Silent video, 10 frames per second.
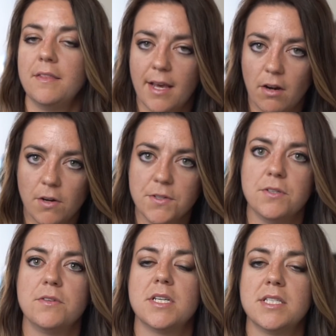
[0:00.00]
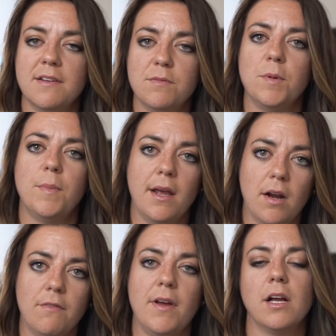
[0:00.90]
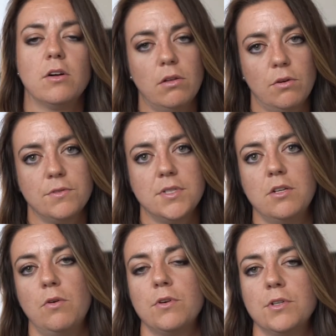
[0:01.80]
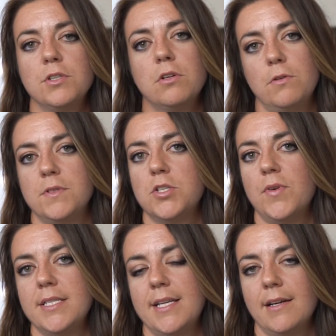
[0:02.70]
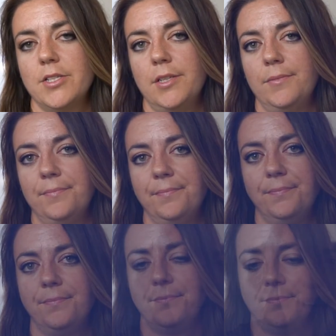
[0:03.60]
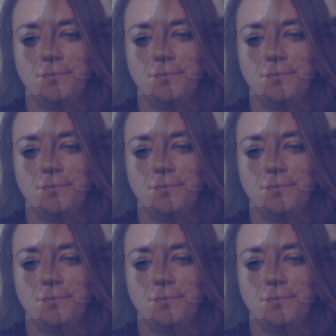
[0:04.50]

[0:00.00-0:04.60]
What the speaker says: That also does have to be paid off and closed in order to close a transaction.